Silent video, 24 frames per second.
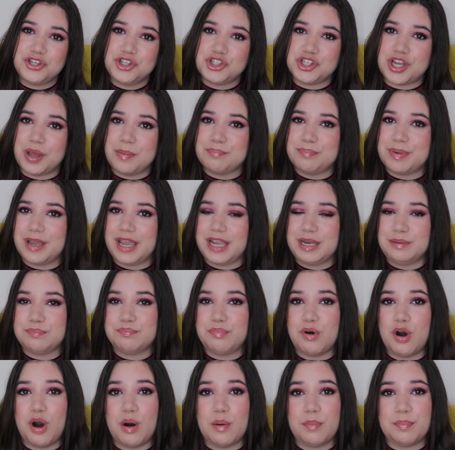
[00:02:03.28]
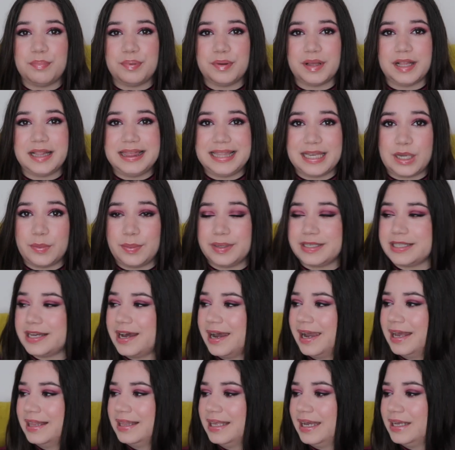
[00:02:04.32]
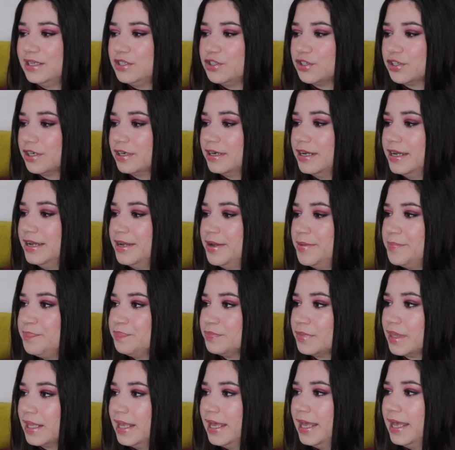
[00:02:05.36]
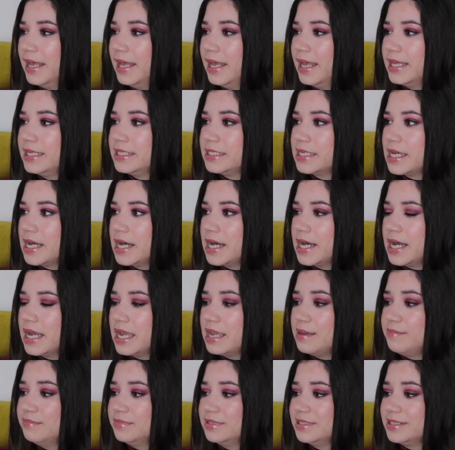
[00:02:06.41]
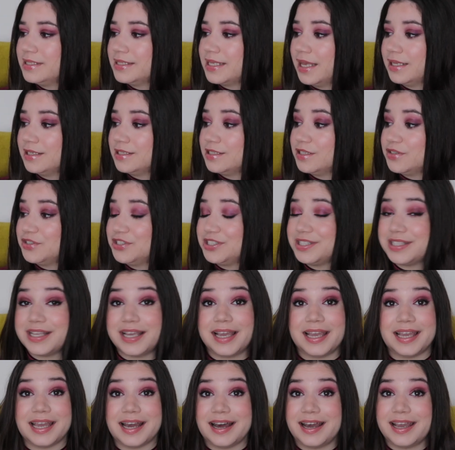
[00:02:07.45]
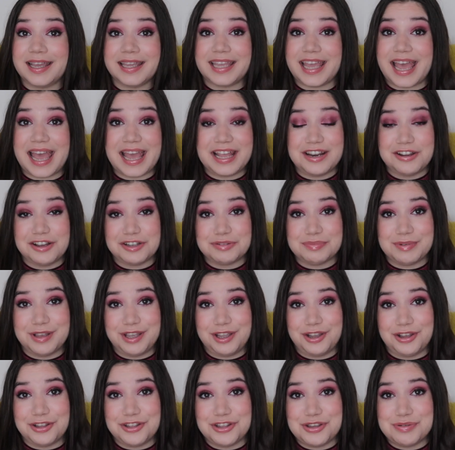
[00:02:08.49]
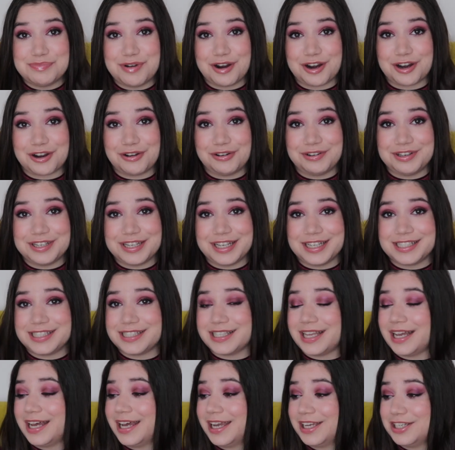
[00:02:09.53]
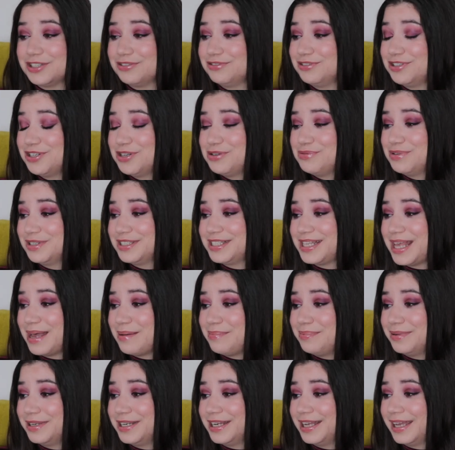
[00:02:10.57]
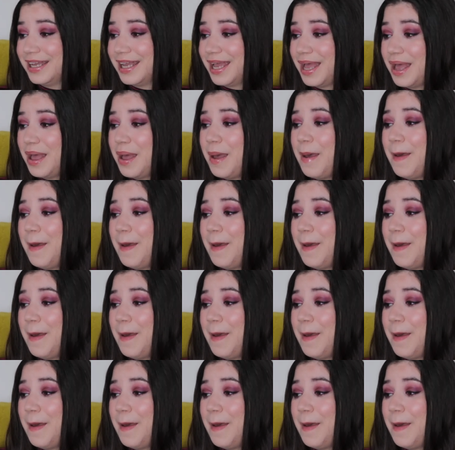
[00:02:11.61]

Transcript: Champagne Pop Liquid Highlighter. And I'm sad to say I cannot make a new mark on this. I don't know what's happening,